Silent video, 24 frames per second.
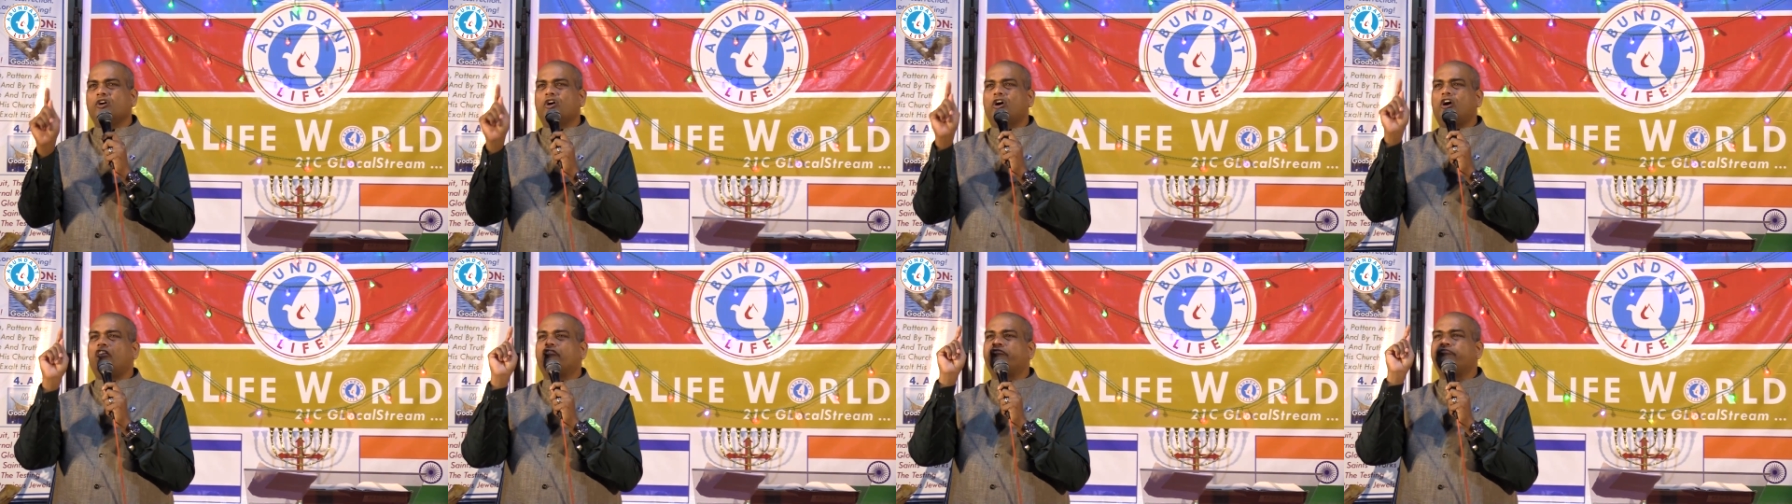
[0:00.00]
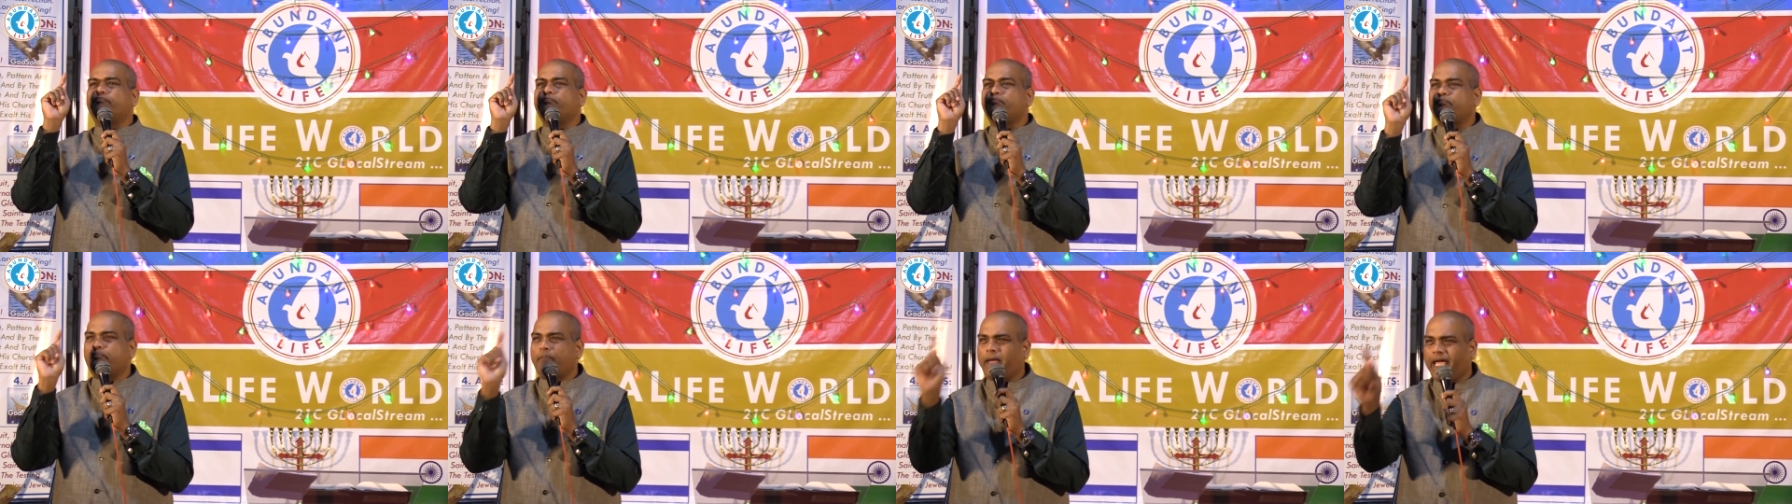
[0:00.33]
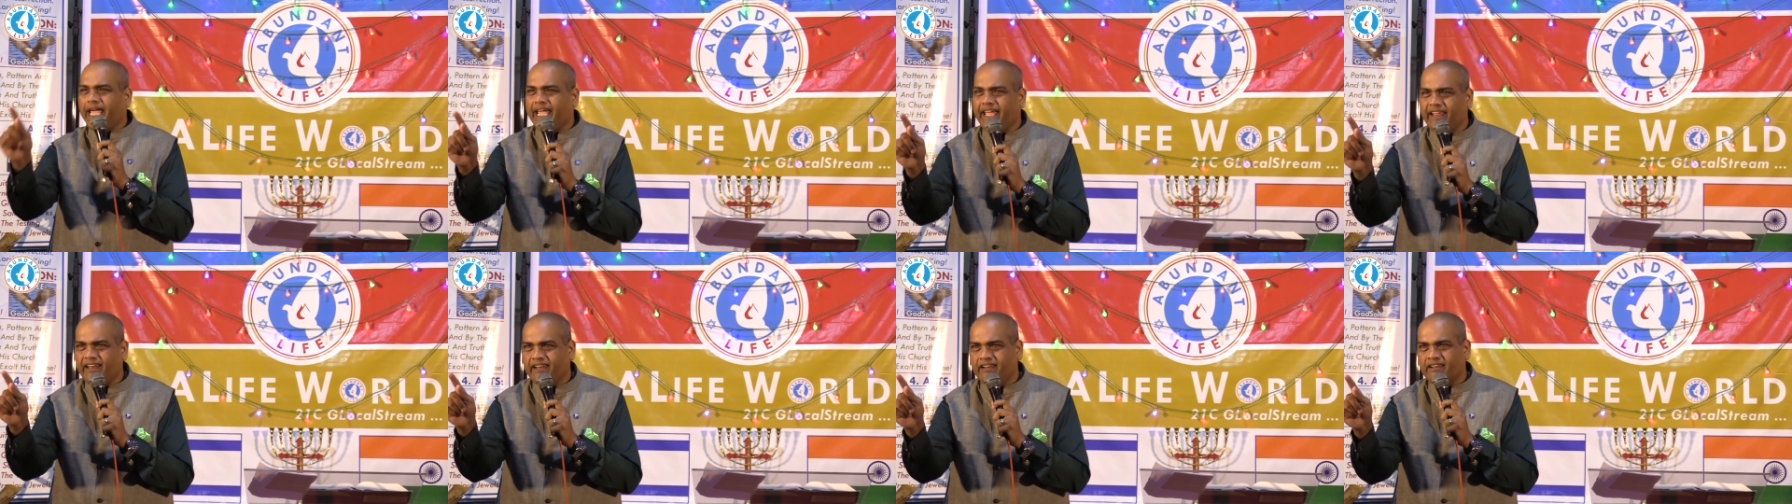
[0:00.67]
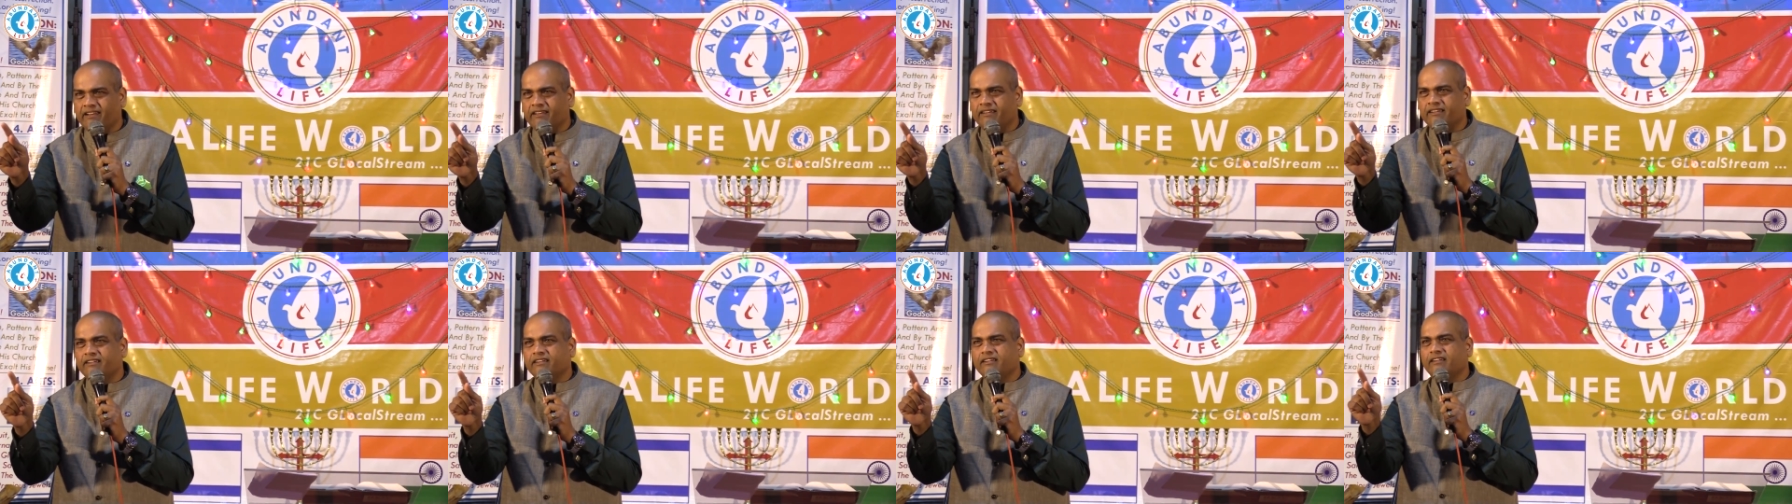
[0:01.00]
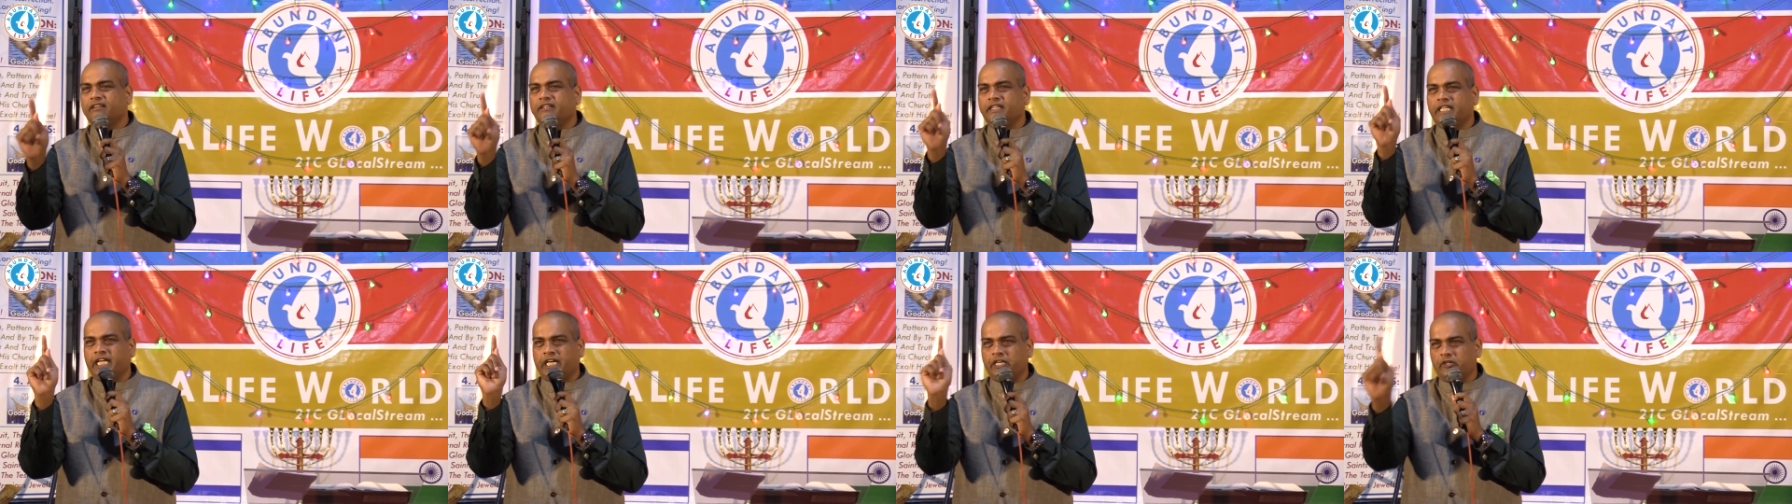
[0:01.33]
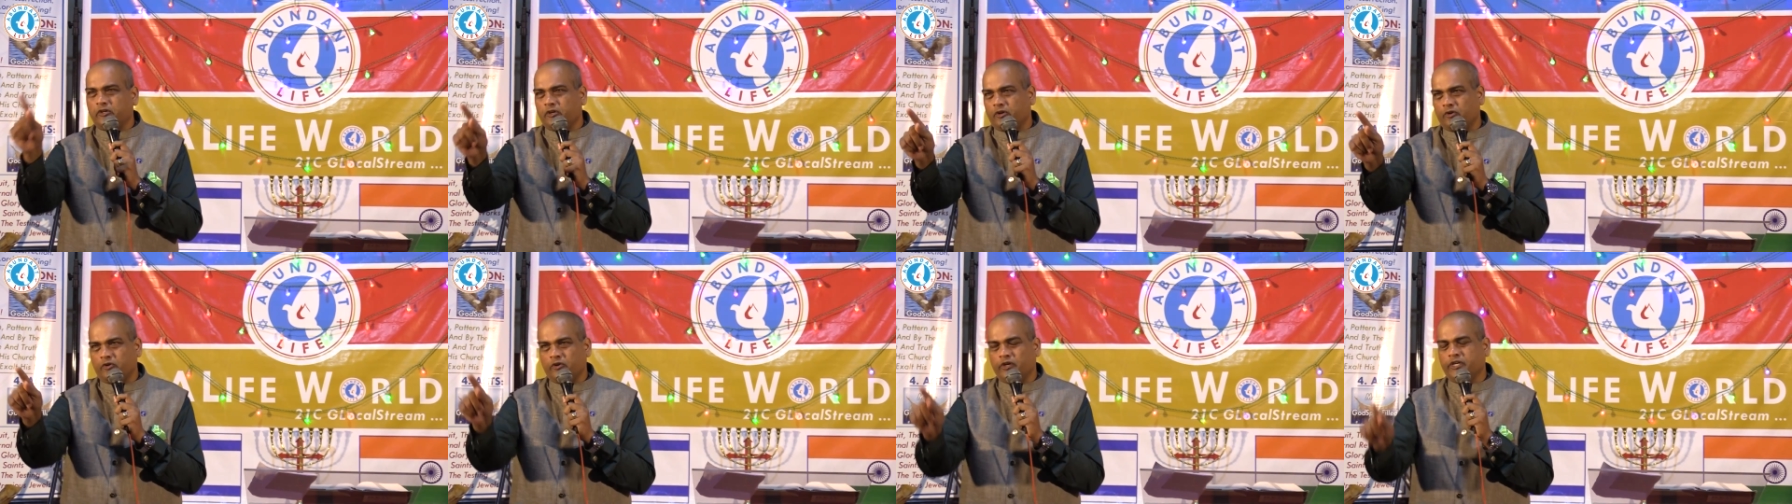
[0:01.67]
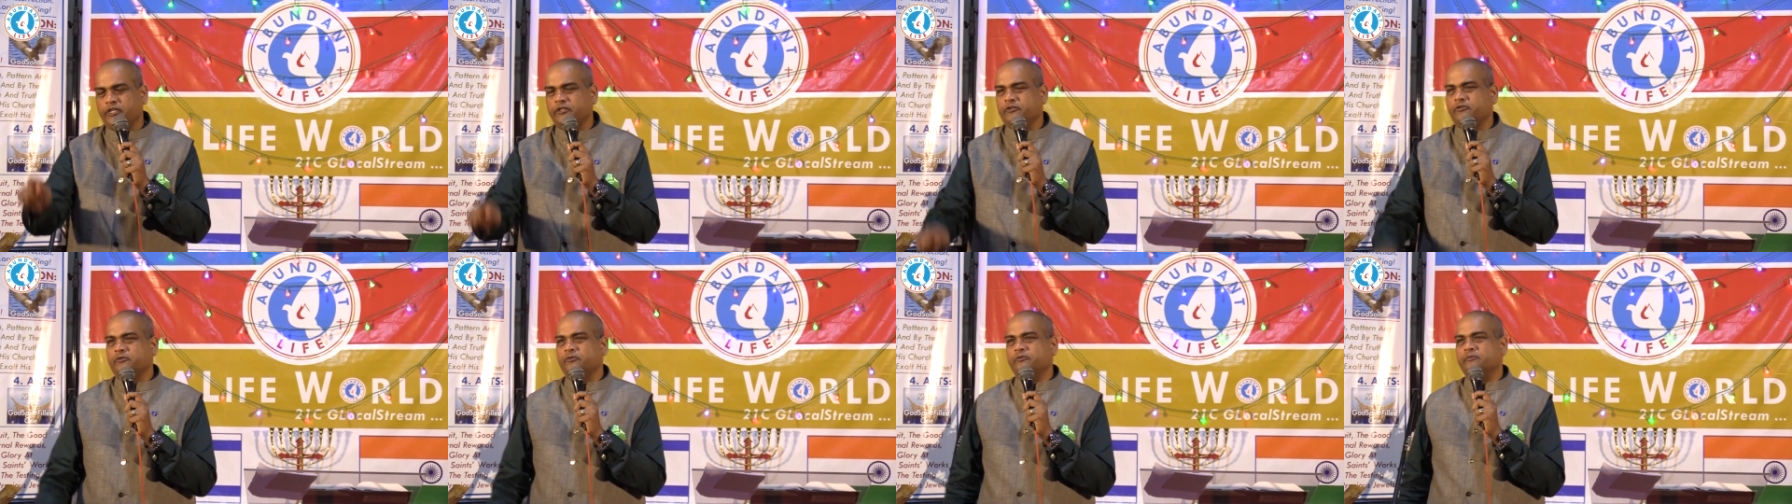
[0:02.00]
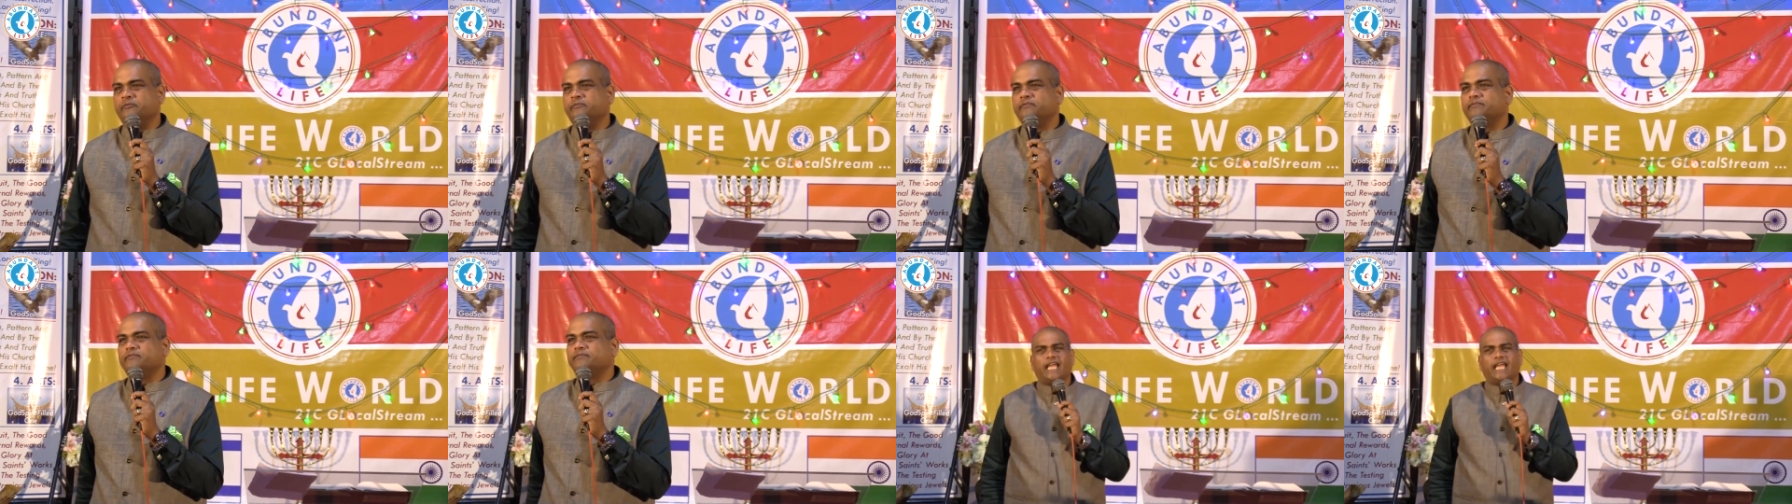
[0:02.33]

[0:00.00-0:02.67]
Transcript: of pain that you're going through.